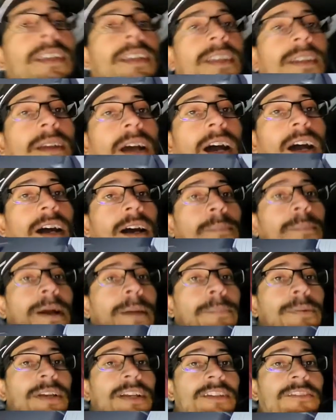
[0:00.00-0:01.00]
uh, by
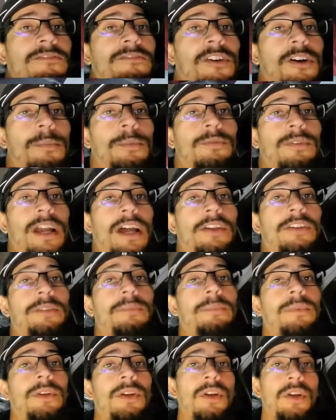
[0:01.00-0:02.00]
putting the foam around them,
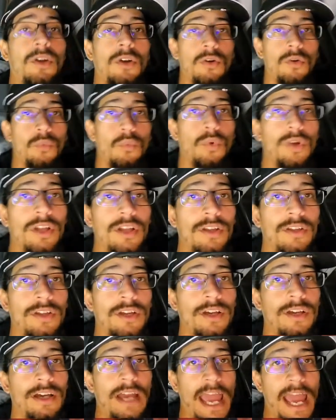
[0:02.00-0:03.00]
will uh,
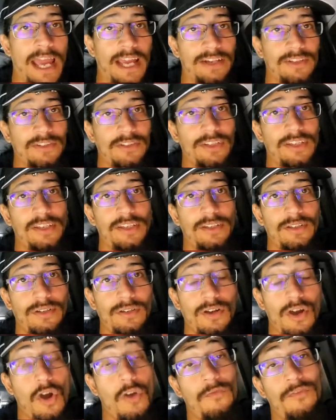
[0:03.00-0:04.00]
actually
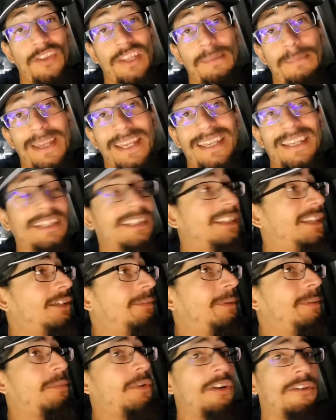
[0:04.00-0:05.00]
hopefully make it a little bit
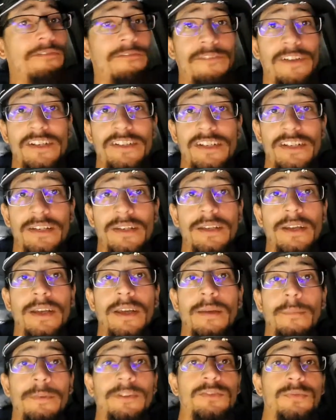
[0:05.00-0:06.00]
more efficient.
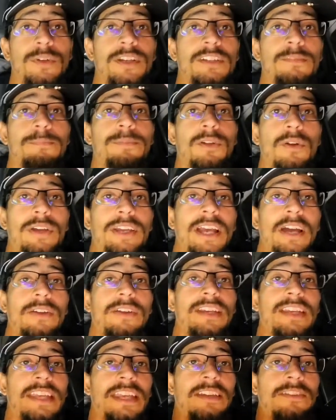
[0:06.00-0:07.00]
Because when it's blowing out
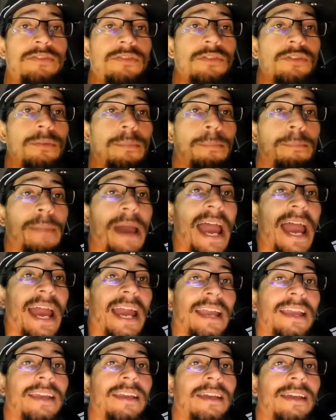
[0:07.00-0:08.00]
heat through the back,
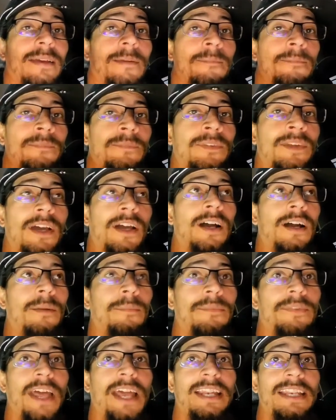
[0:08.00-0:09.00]
um,
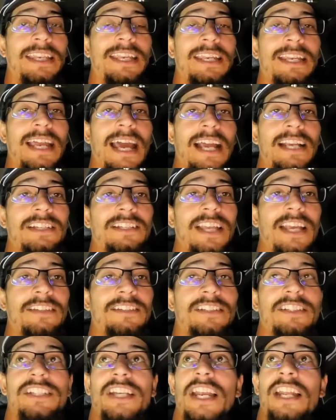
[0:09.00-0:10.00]
that heat actually has a
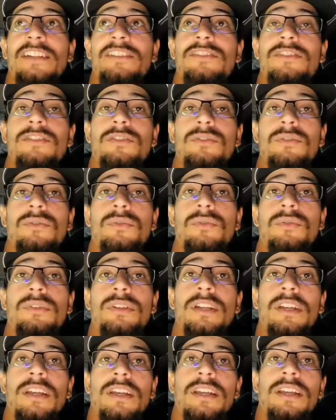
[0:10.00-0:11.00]
chance to
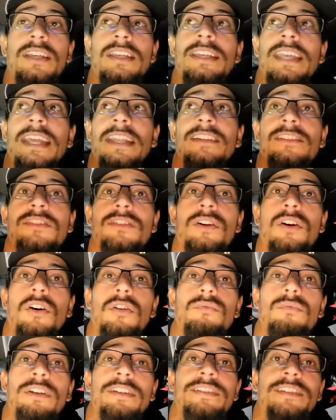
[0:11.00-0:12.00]
get into the whole
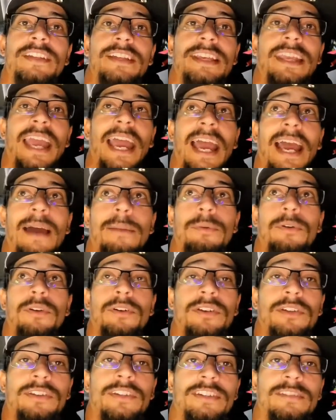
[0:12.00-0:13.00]
rest of the cab or
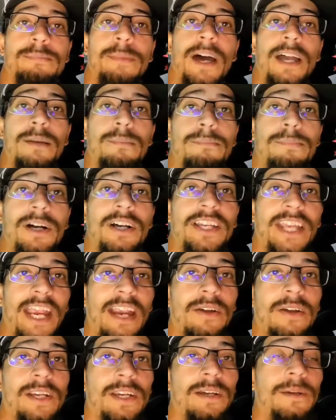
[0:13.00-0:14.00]
this bottom bunk
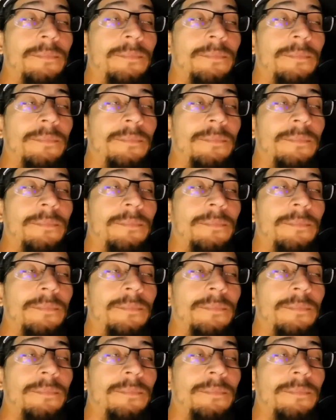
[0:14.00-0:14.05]
area.